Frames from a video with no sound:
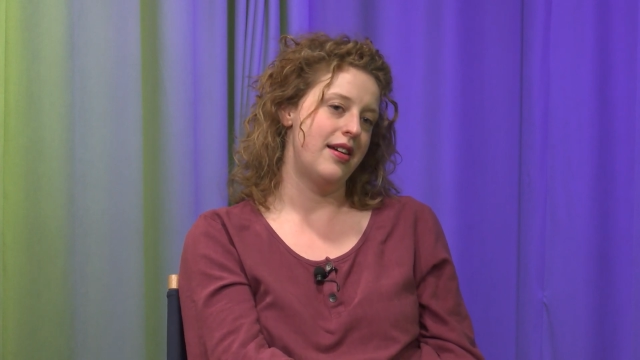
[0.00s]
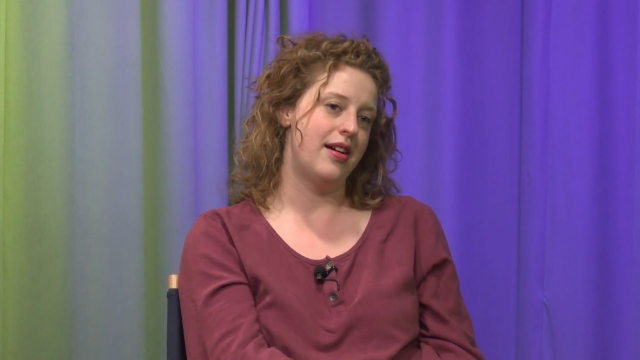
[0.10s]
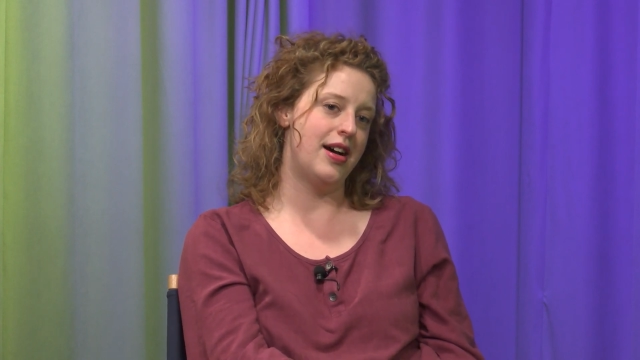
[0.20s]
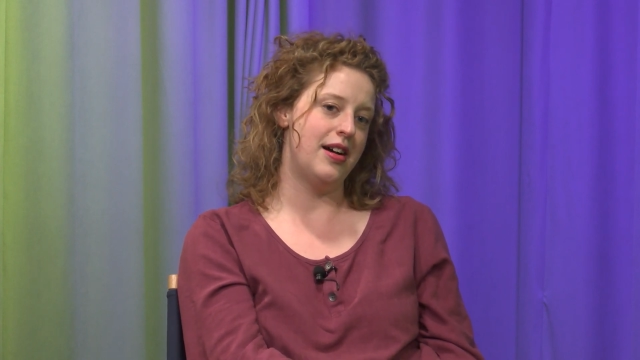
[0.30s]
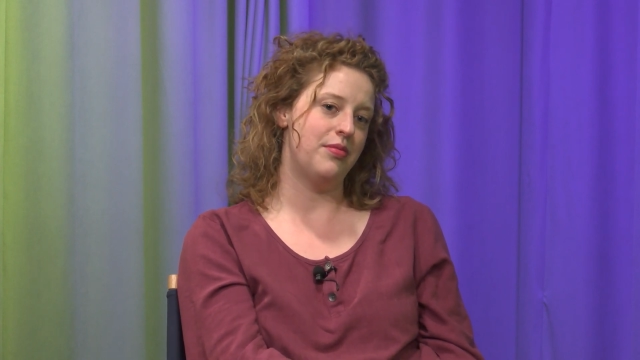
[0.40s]

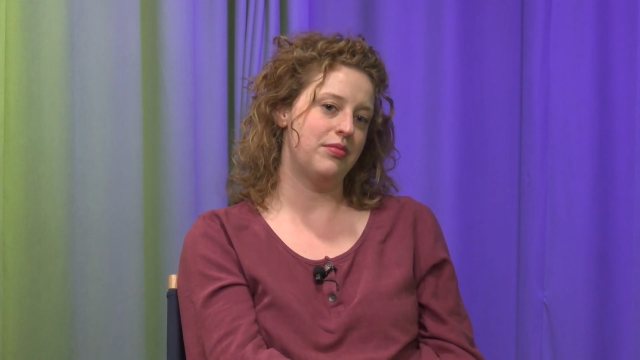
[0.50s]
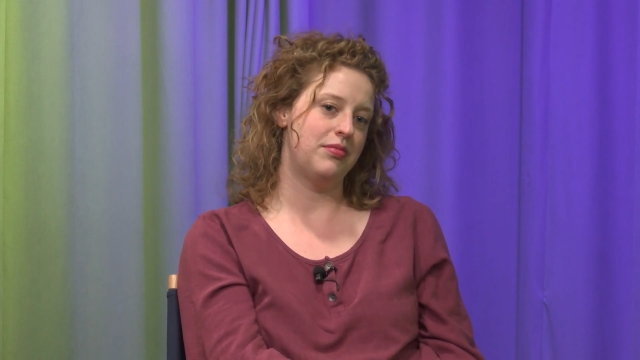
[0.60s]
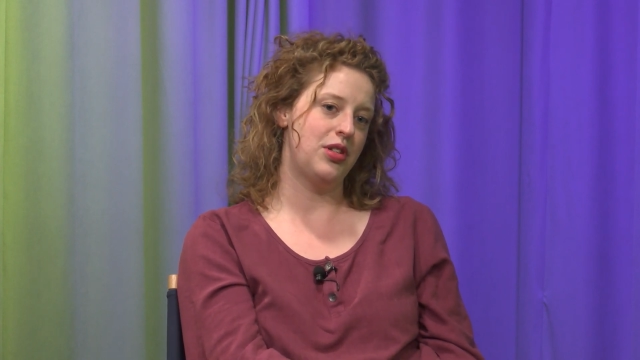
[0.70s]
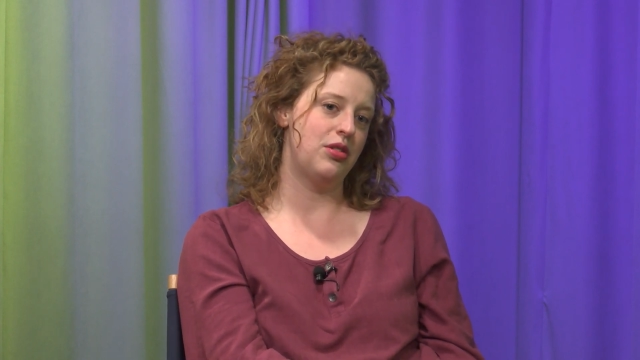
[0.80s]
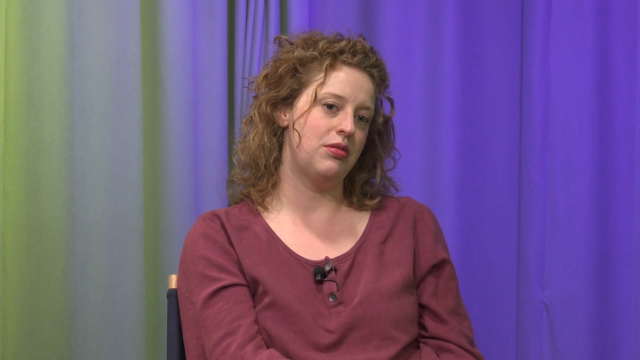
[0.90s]
Um,
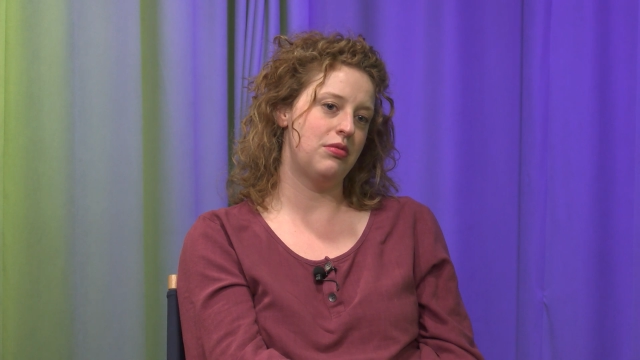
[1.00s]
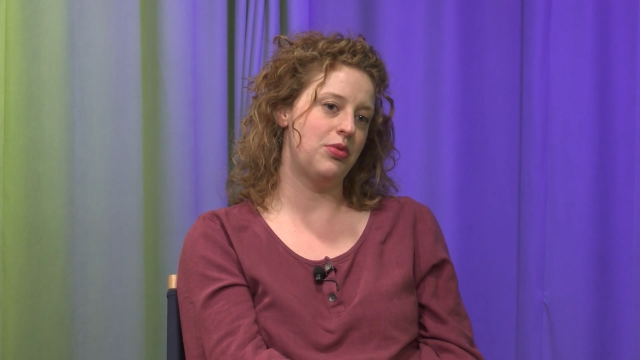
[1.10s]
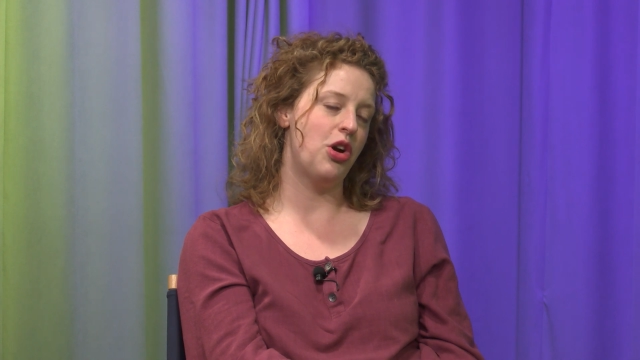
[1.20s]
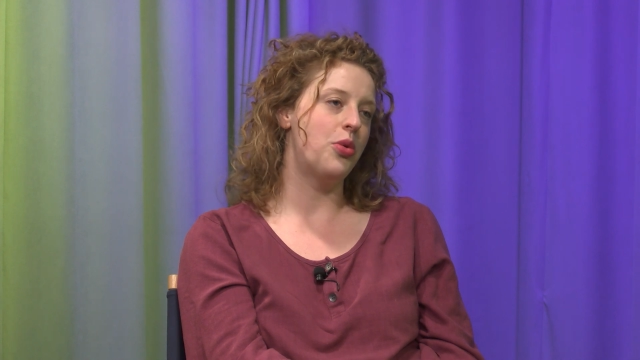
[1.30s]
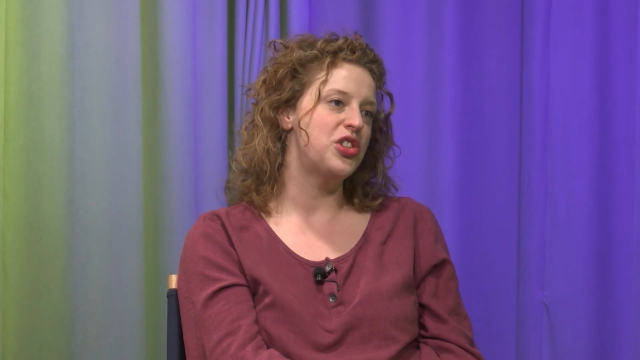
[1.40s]
you,
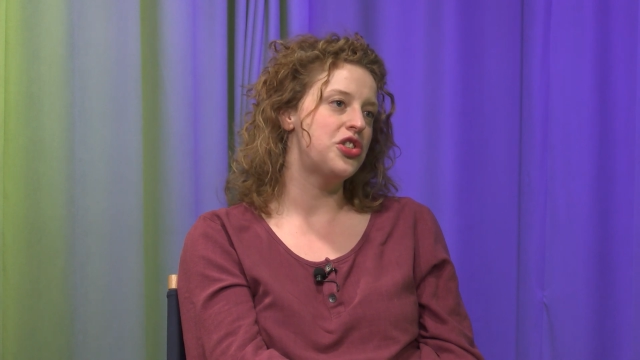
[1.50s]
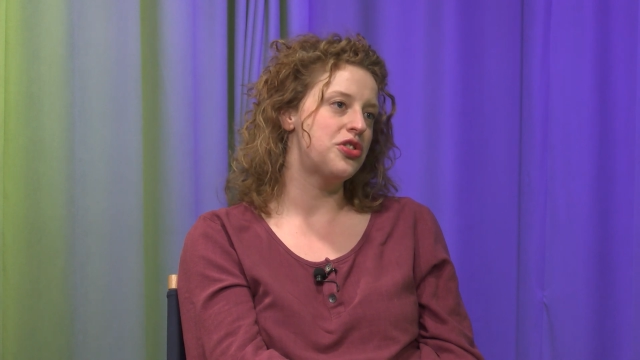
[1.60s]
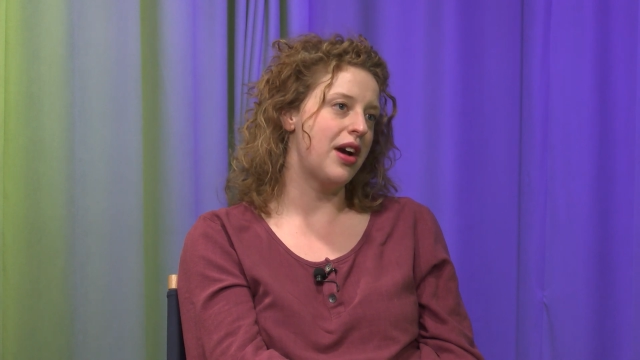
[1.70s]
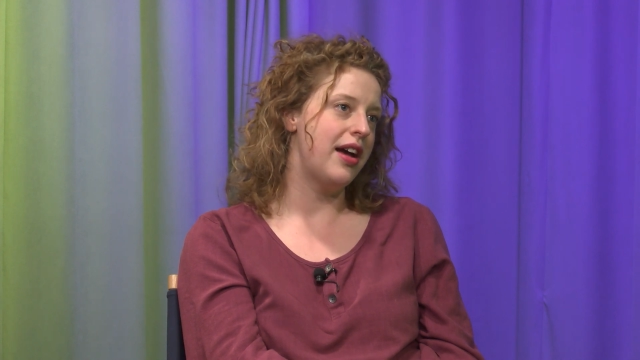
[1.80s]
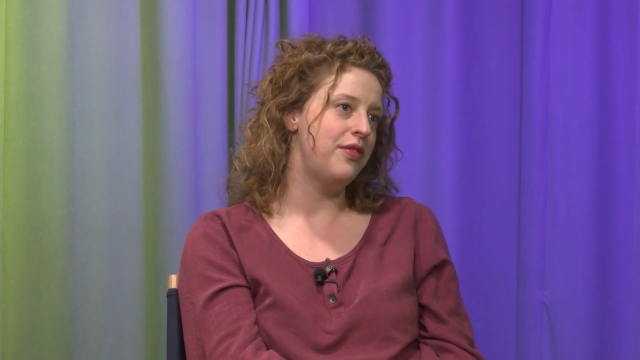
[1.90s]
we always
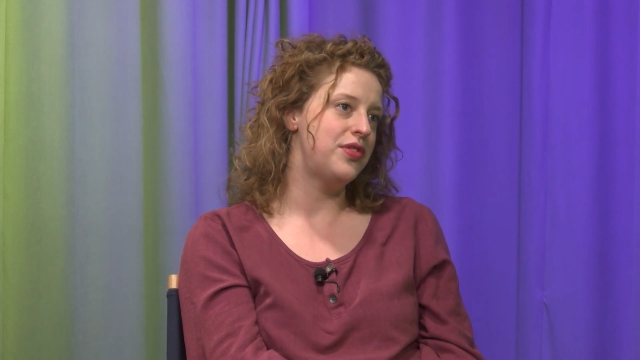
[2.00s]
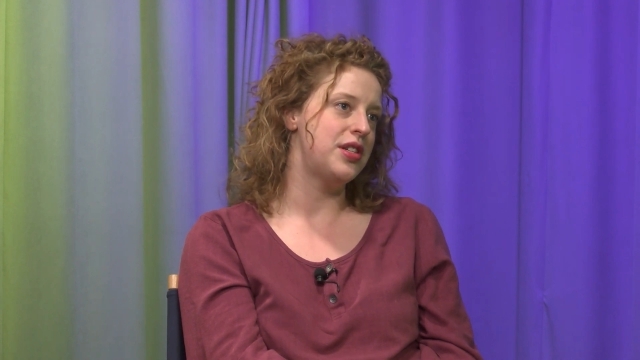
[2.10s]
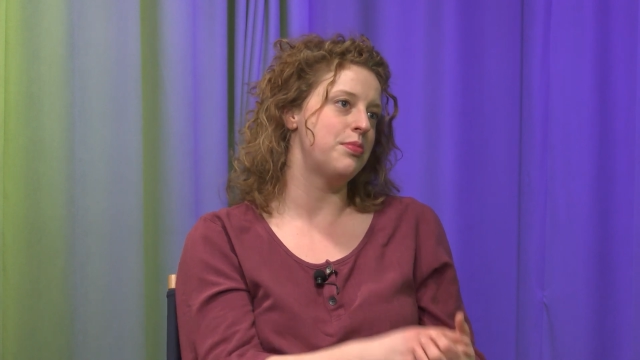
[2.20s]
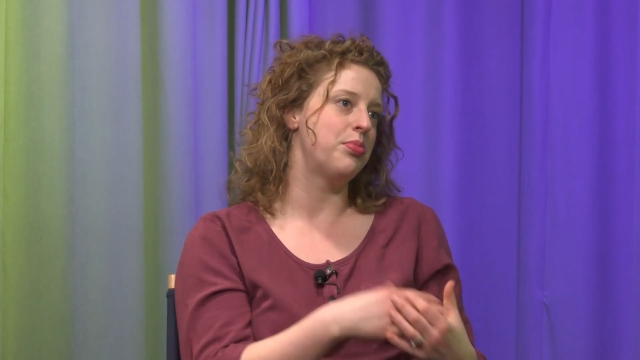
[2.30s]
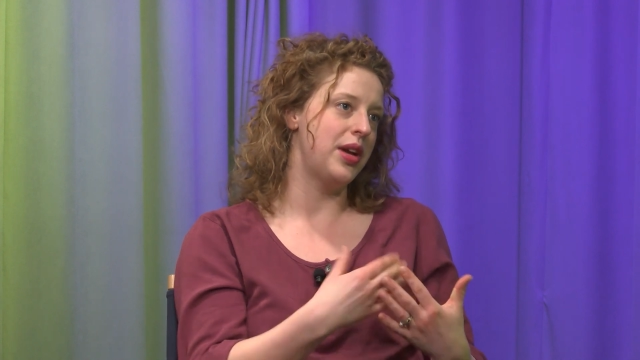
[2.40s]
strive
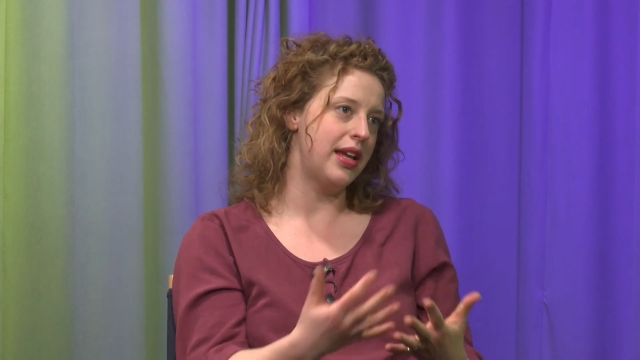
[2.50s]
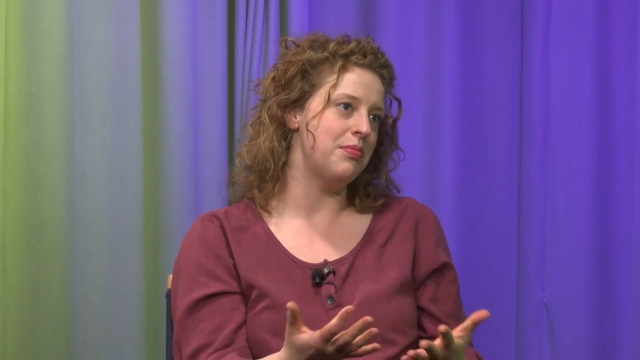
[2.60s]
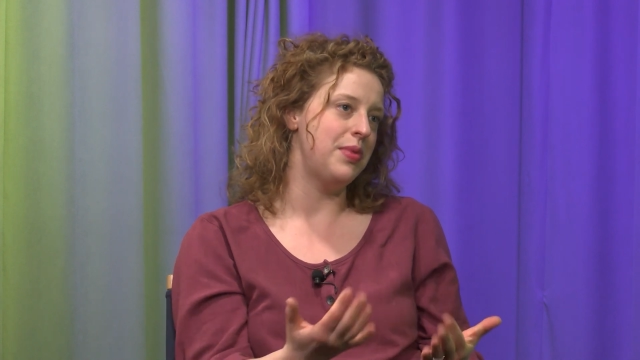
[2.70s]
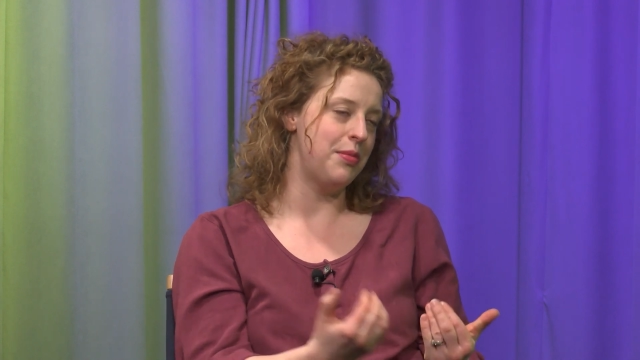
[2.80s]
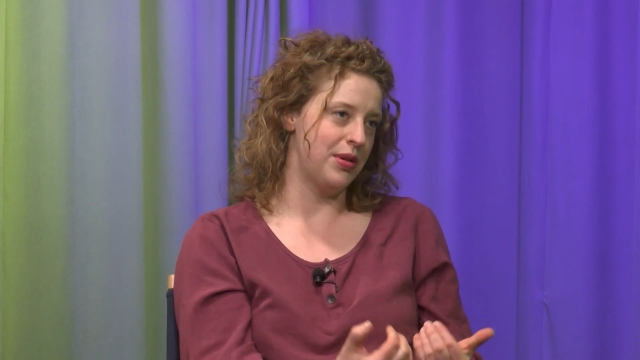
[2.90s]
to bring in
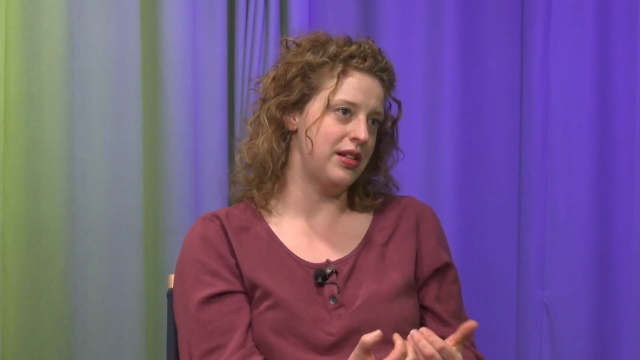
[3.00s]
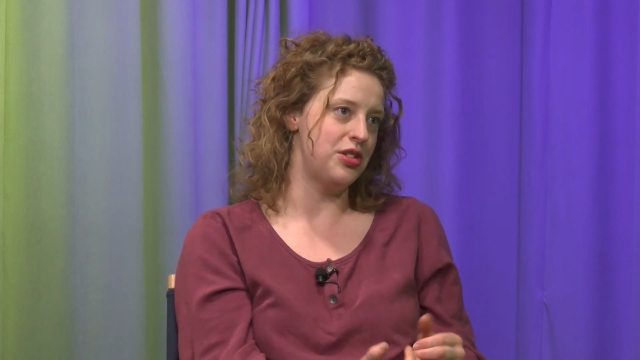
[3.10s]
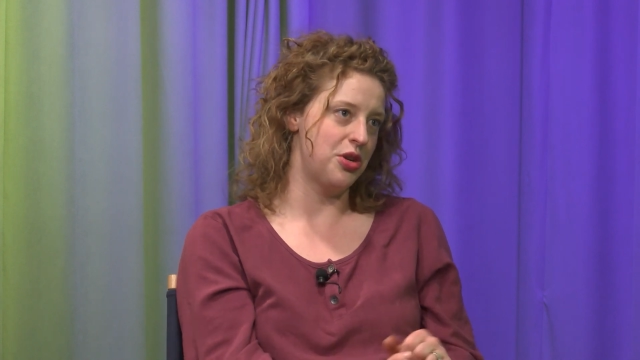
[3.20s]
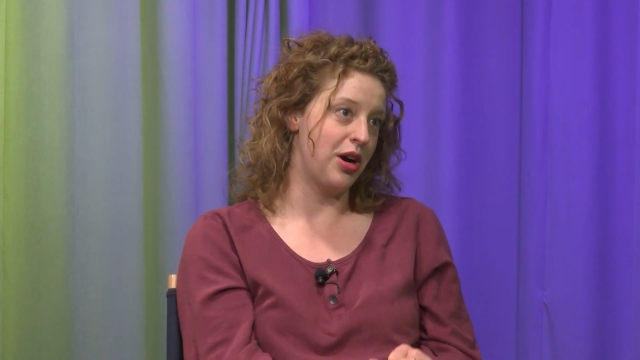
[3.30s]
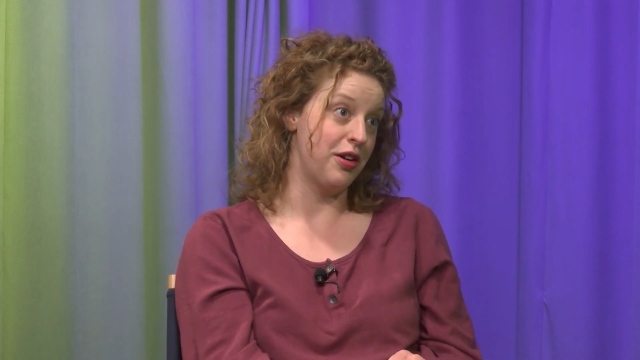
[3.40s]
people
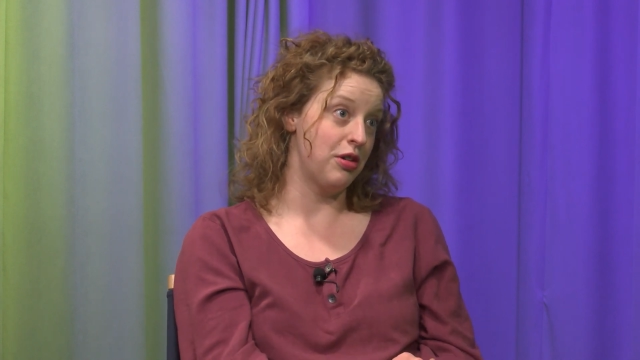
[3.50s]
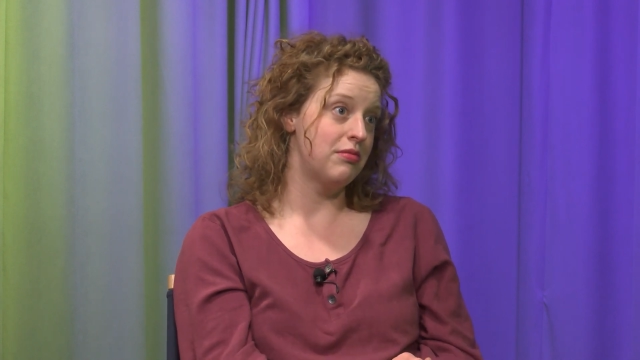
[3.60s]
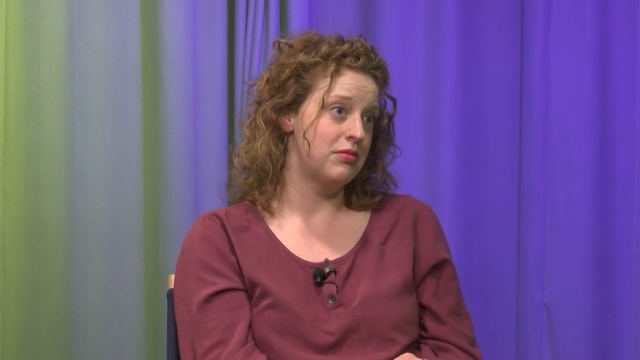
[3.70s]
into our